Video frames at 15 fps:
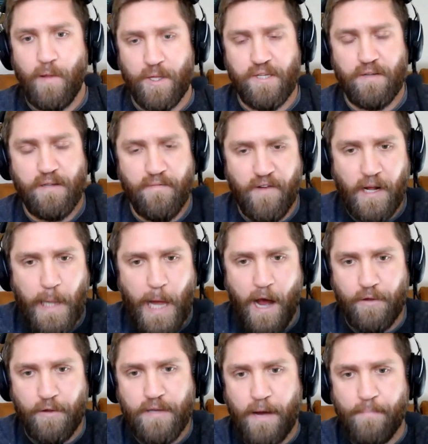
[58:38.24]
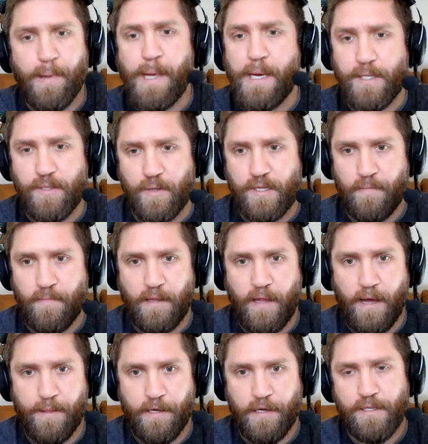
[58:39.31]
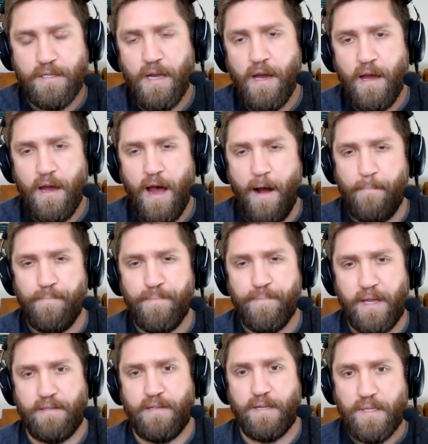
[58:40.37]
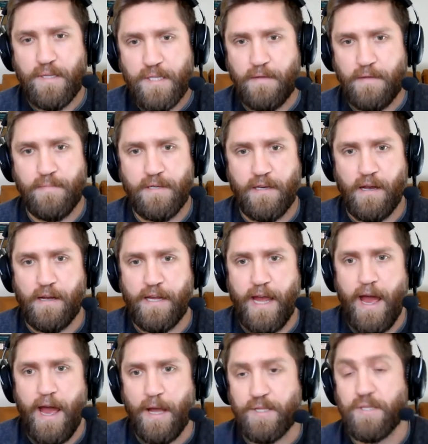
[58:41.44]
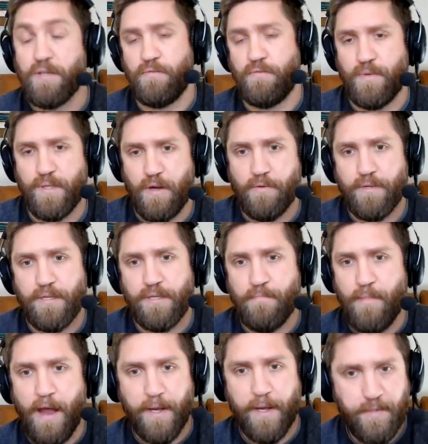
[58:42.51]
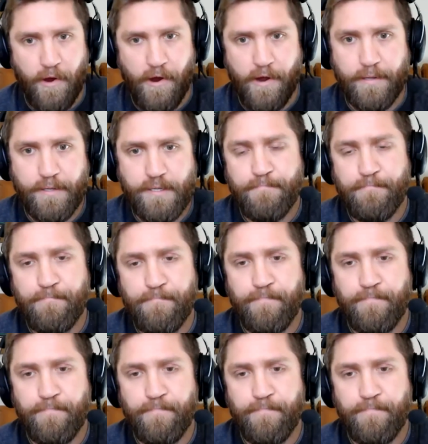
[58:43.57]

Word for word: lots of different cloud companies or something like this. Um, that doesn't seem to get as good results in my experience.